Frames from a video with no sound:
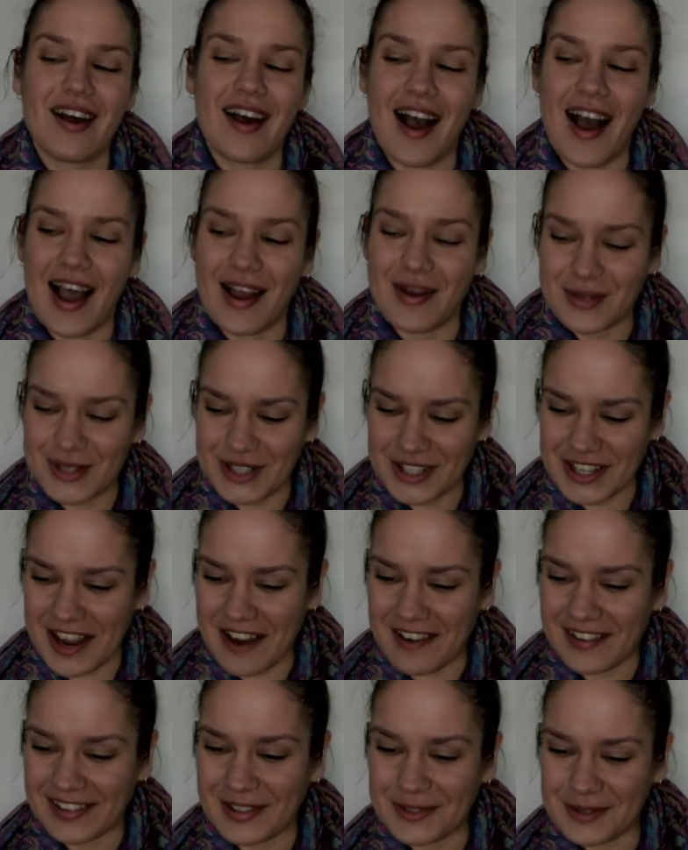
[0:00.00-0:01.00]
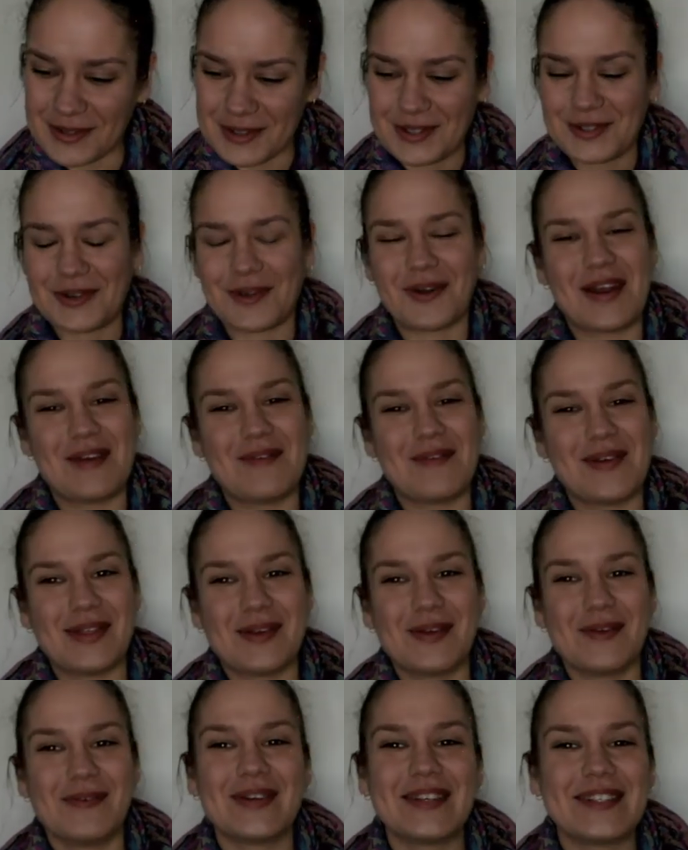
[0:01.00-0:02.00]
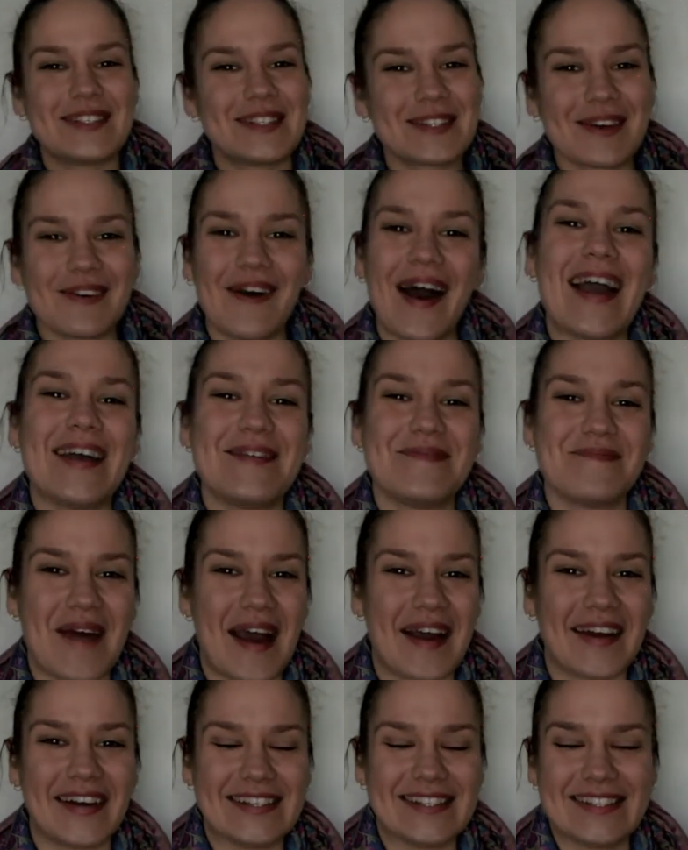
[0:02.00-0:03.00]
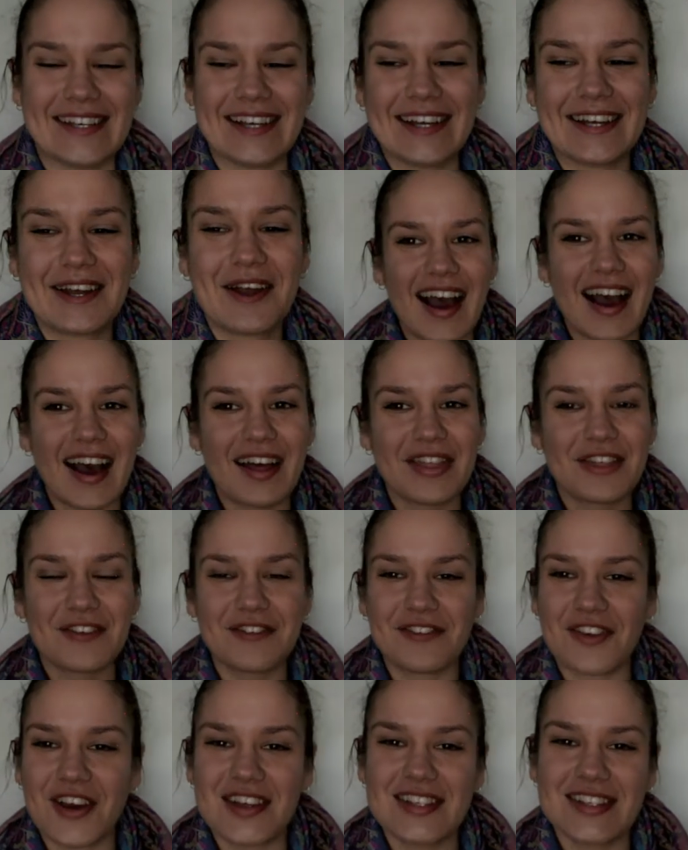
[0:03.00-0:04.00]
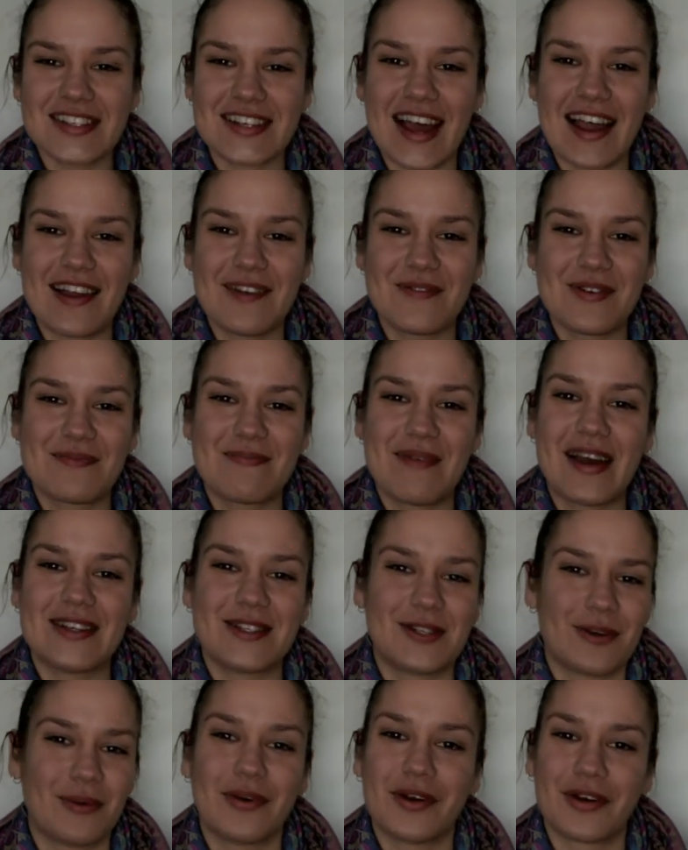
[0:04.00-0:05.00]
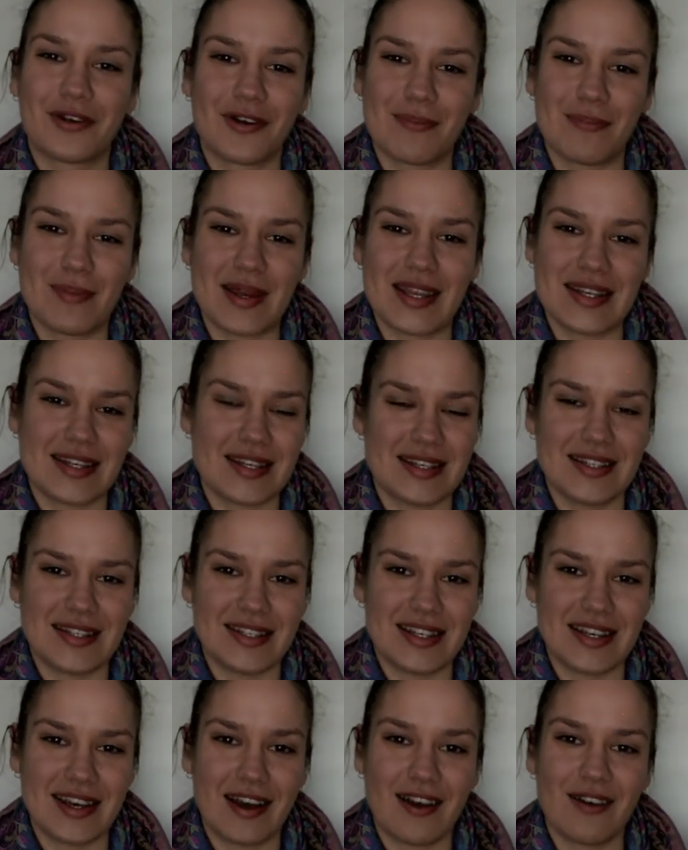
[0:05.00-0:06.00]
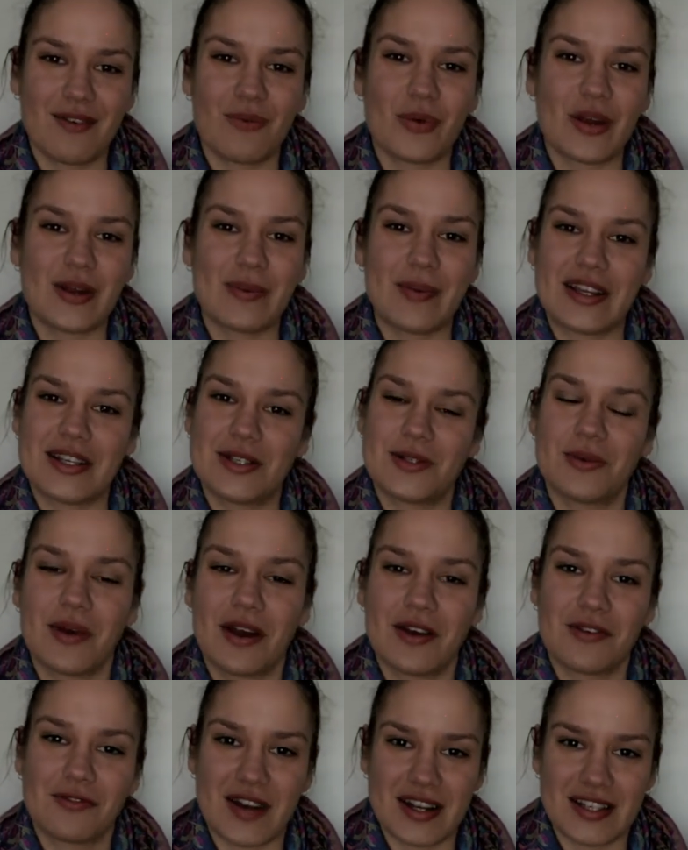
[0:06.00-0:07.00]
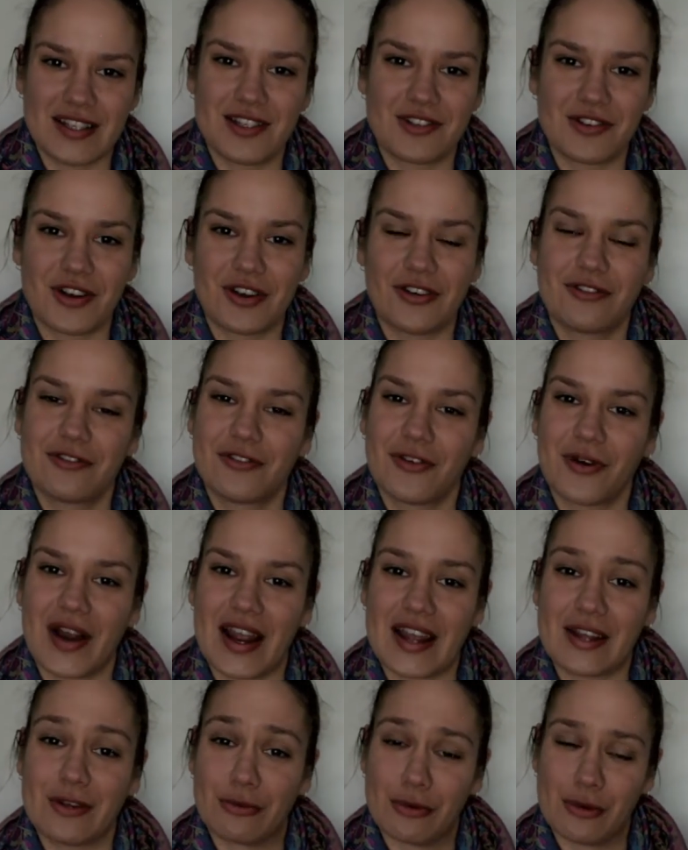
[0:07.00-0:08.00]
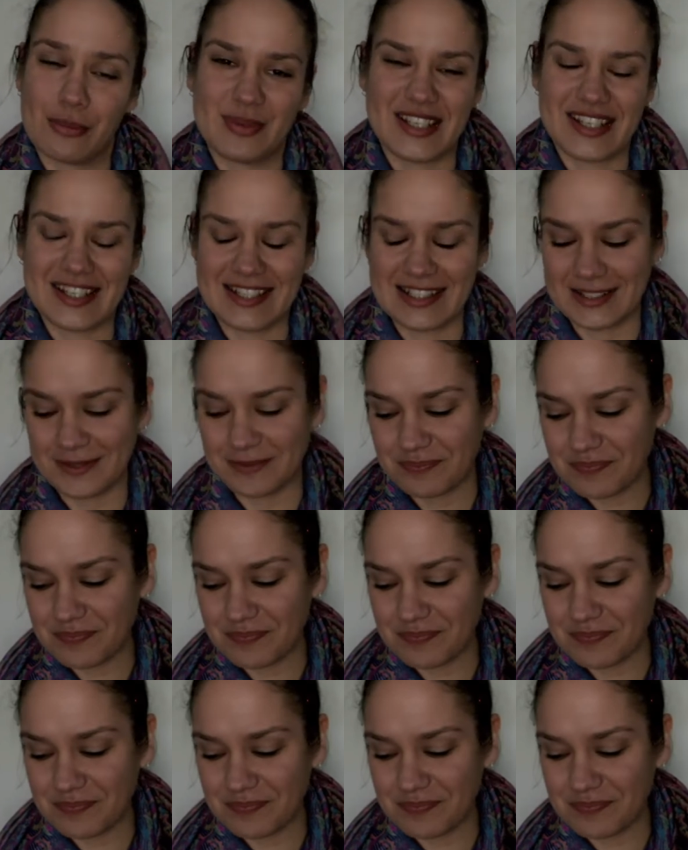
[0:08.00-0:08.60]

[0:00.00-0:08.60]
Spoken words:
I will share a little story with you, which is quite embarrassing. The first night with my tour group in India, we went to a restaurant for a group dinner.